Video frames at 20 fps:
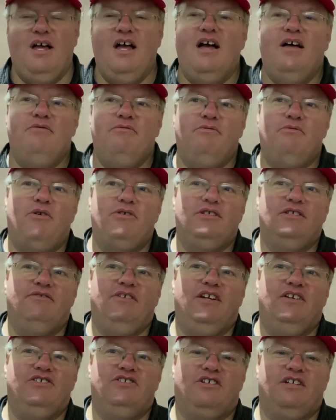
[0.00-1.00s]
Most of the
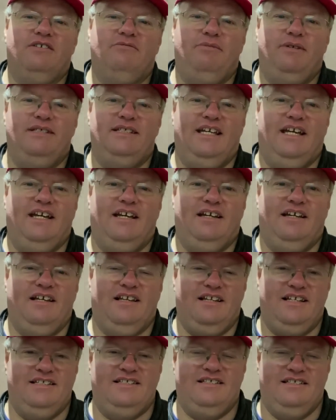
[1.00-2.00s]
videos you're going to be seeing,
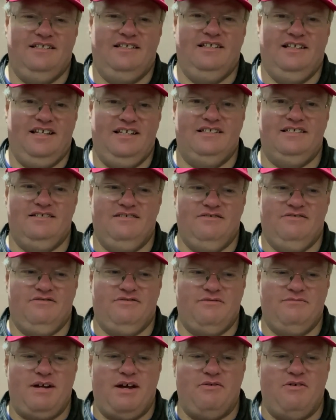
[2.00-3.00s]
at least
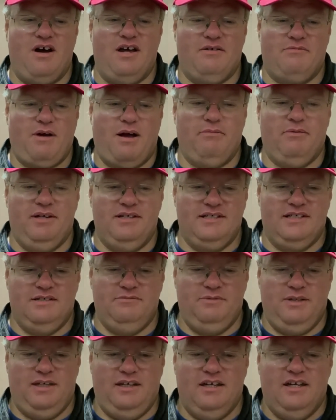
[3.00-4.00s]
from now on, are probably just going
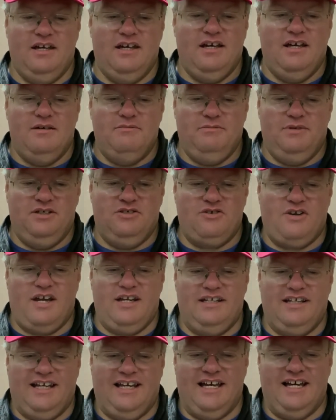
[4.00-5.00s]
to be me trying
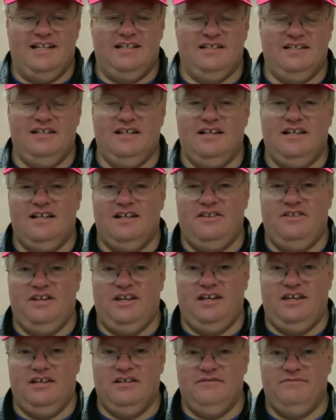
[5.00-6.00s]
to get
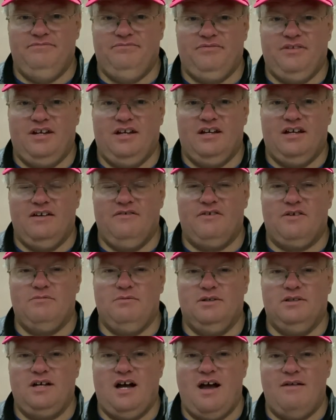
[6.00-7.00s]
the
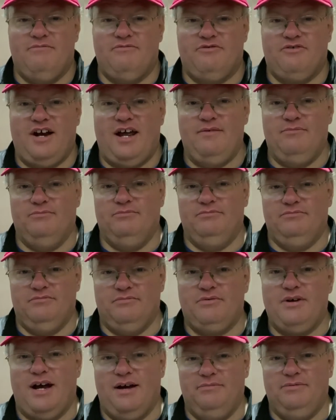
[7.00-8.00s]
convertible top frame
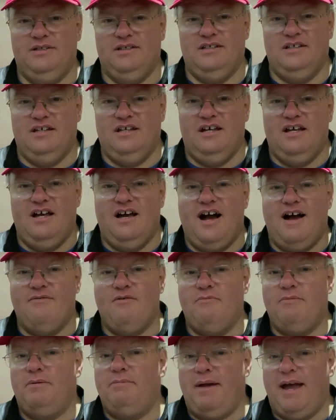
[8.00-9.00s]
prepped. I
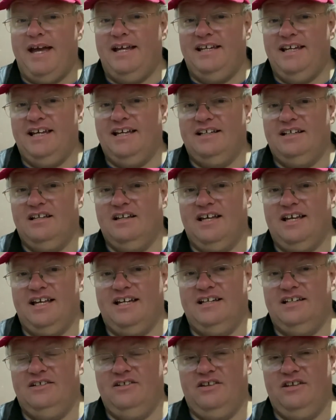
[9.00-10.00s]
won't be painting until I get
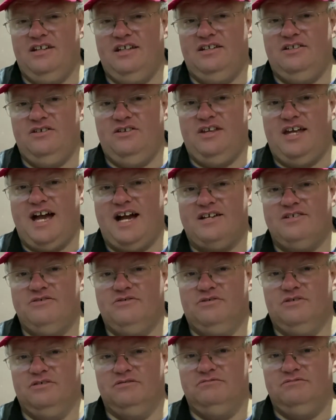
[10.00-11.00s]
into the
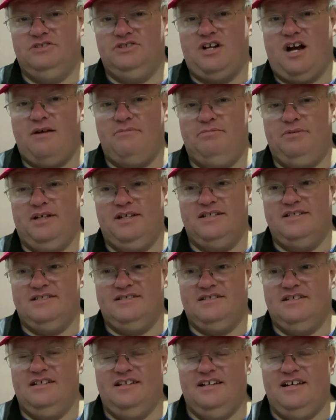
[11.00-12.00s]
actual shop
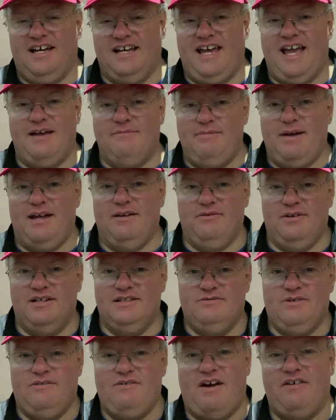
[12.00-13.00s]
because I can't paint when
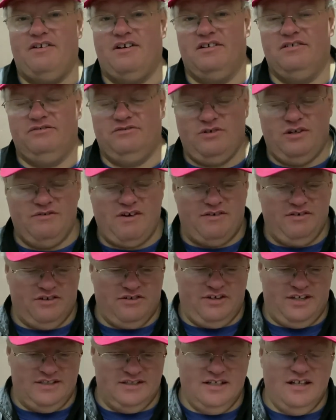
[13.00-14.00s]
it's 25
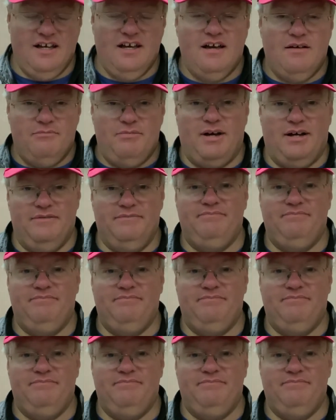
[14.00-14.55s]
degrees. But